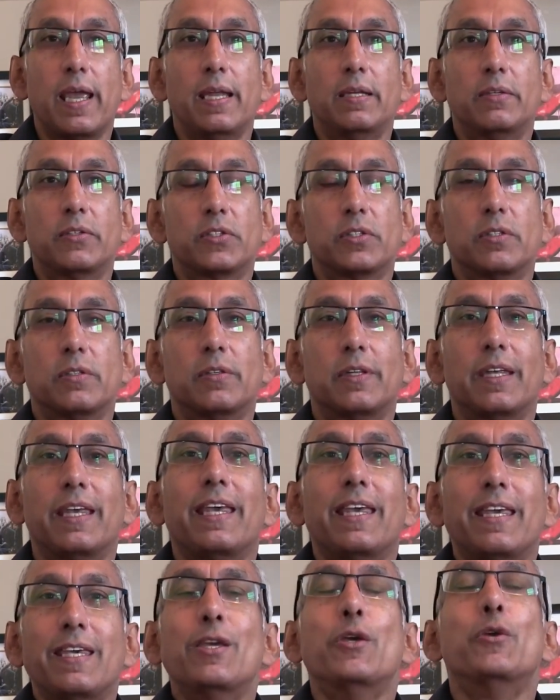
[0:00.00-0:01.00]
It's the
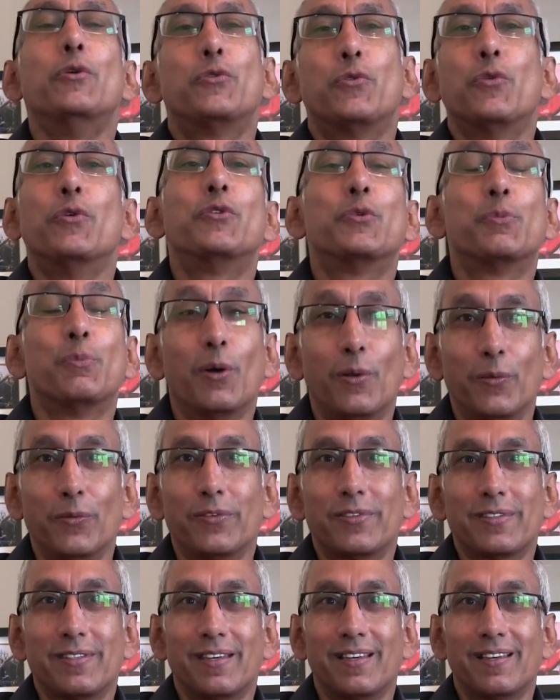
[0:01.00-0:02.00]
E U's
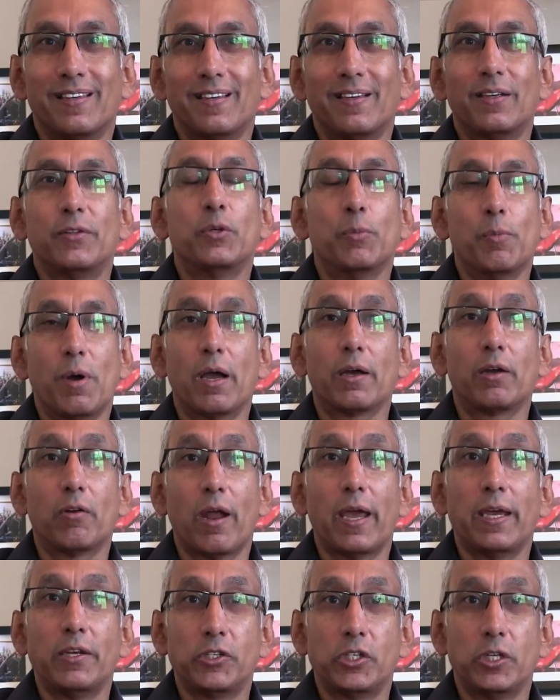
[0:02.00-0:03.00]
response to
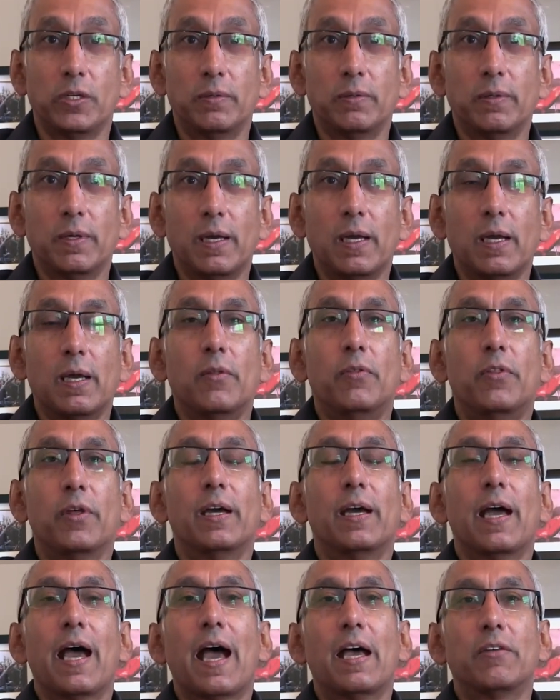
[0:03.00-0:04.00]
migration
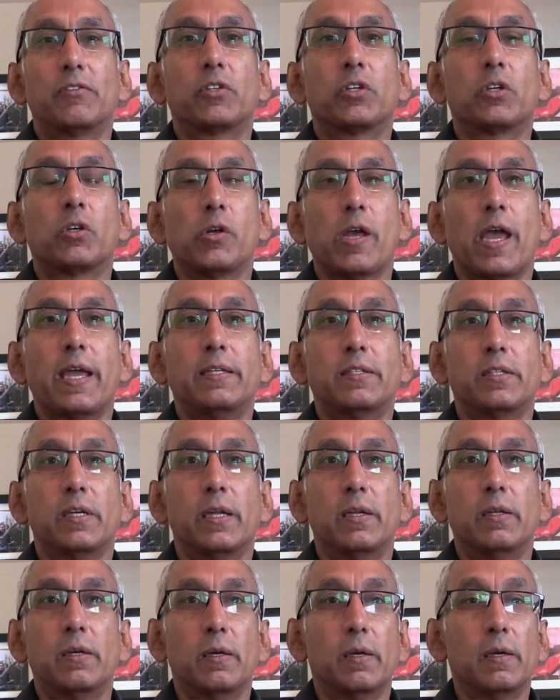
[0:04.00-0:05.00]
that has
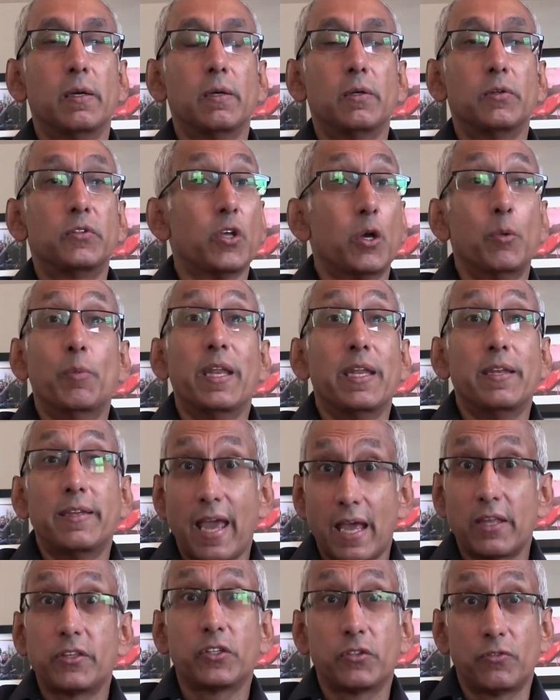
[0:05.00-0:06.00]
created so many
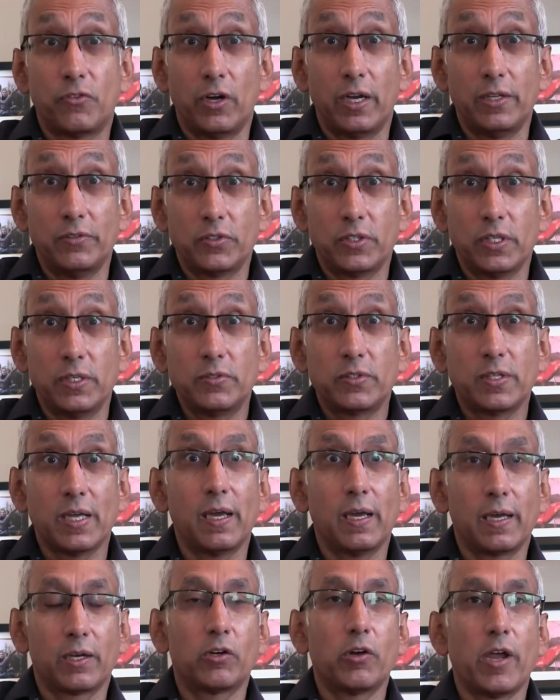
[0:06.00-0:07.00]
deaths, for instance,
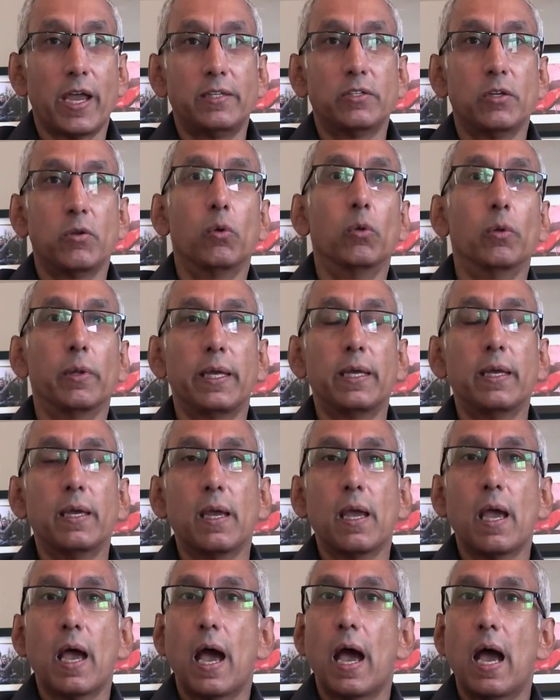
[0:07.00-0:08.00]
that created all the
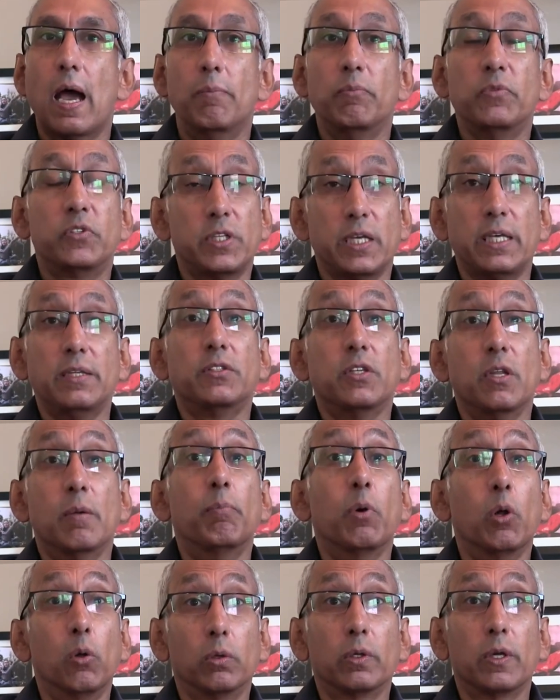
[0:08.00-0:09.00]
um, scenes in
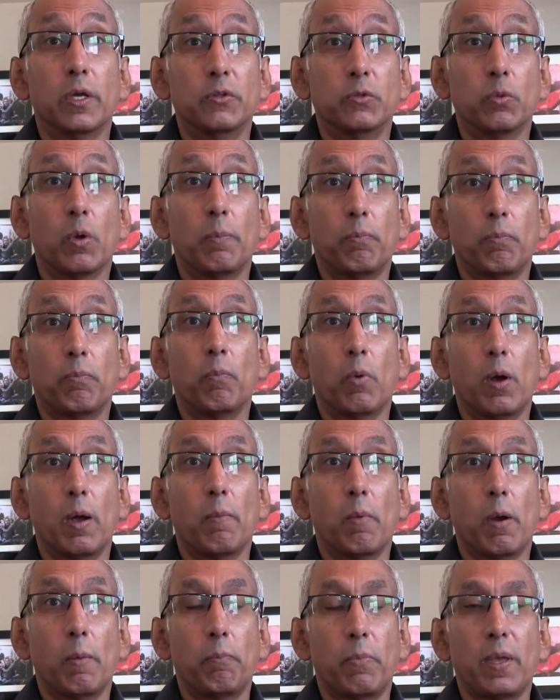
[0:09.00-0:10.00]
the Balkans where,
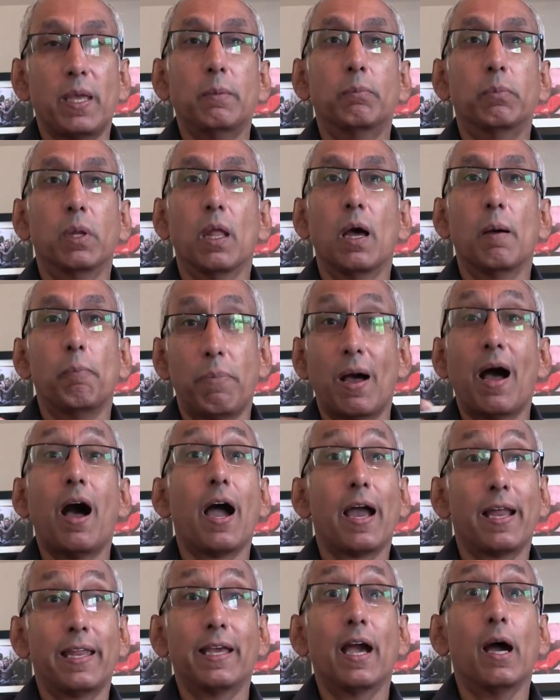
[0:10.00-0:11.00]
where, where people are
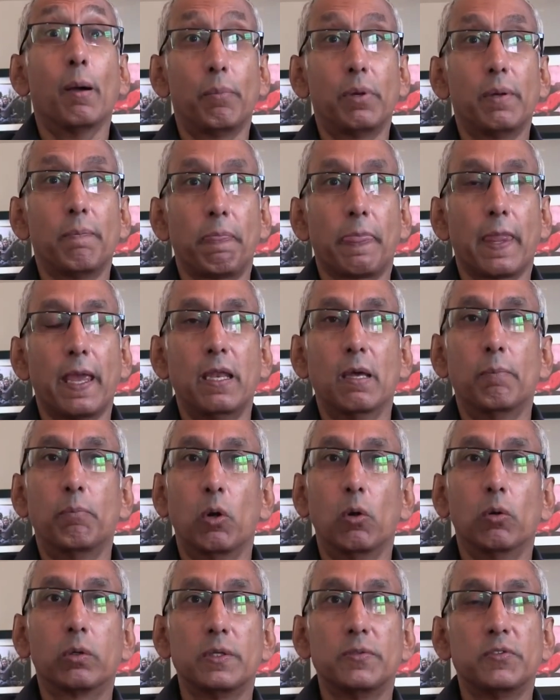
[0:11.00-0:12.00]
piling up in the
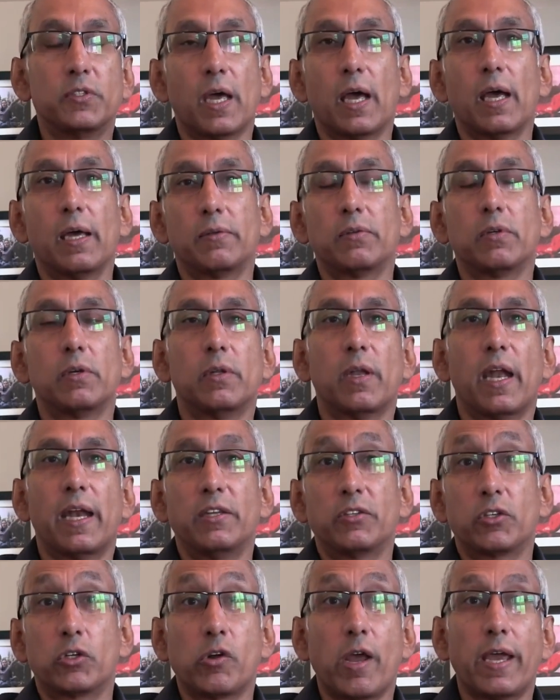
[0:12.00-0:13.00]
Balkans. That, that
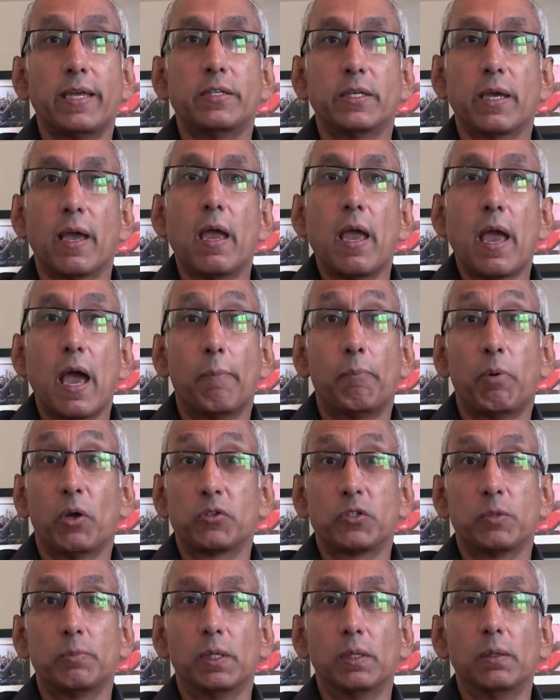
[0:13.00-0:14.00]
is creating a, a
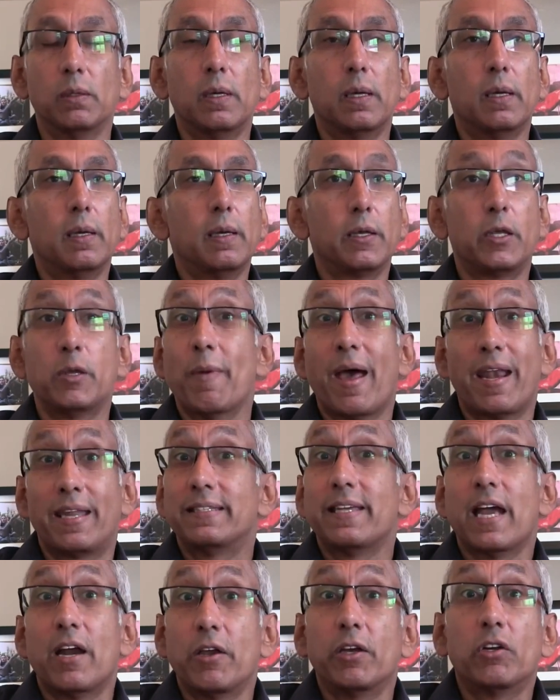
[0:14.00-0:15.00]
possible
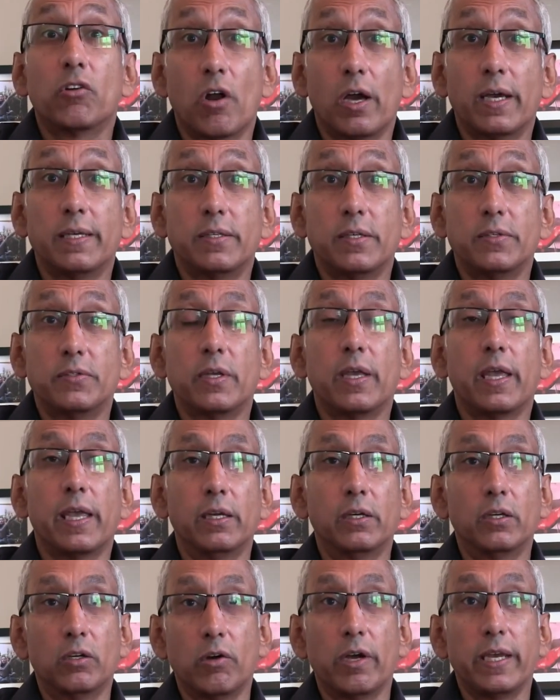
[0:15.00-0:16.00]
humanitarian crisis
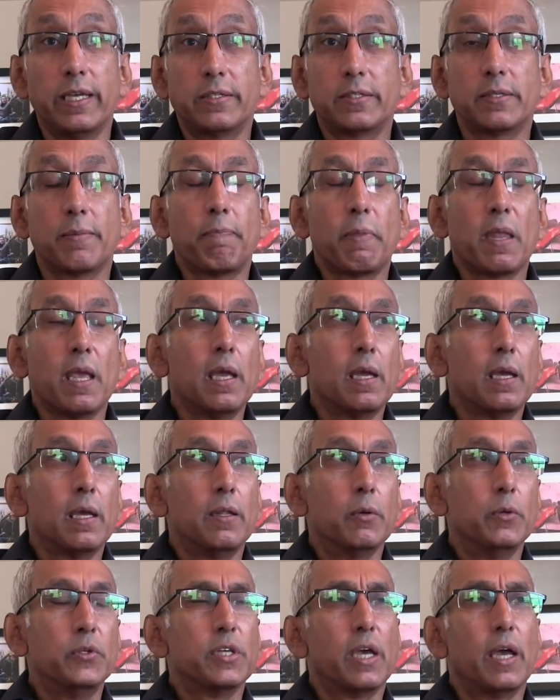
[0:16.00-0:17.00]
in Greece.
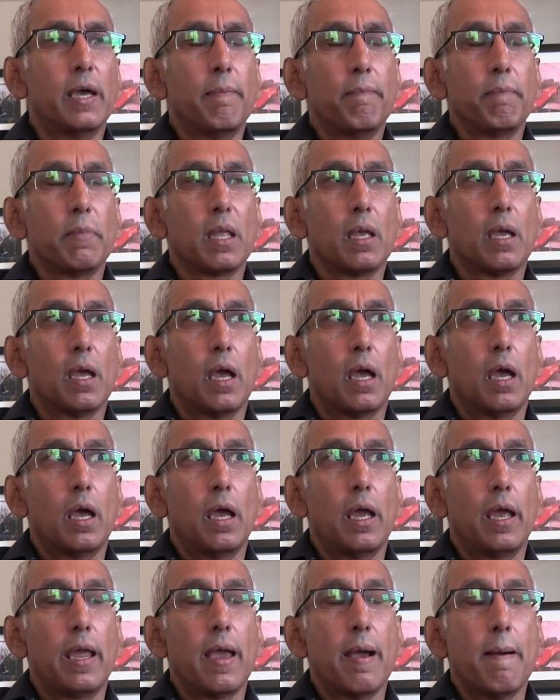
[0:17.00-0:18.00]
There was a
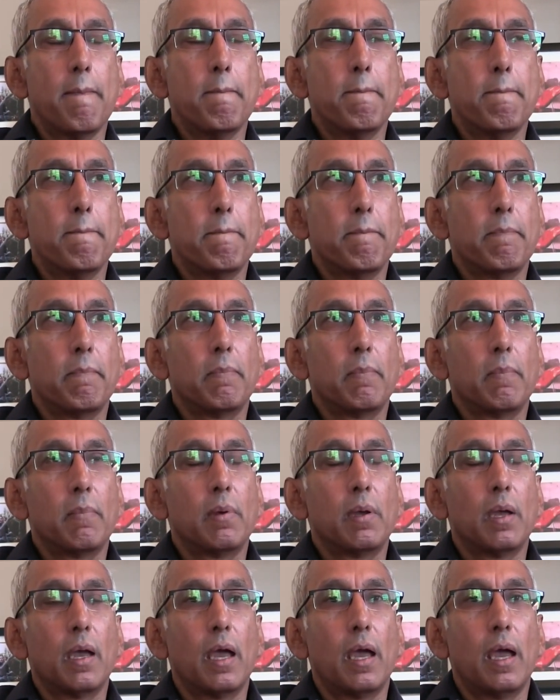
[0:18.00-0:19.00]
a, um,
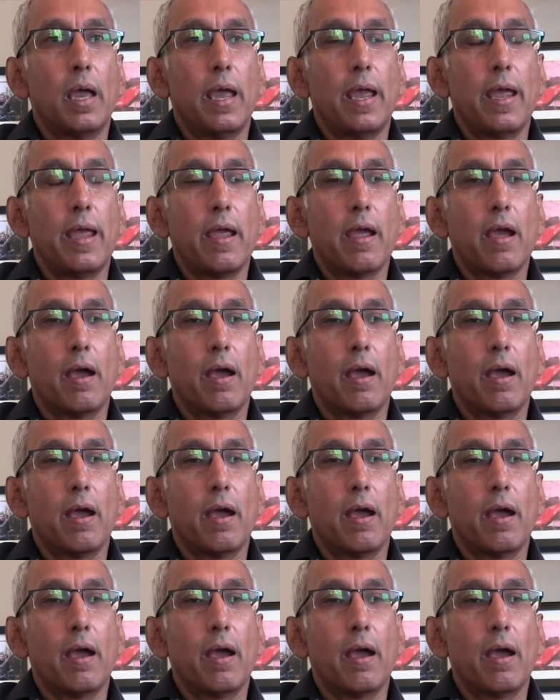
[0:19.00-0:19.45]
a,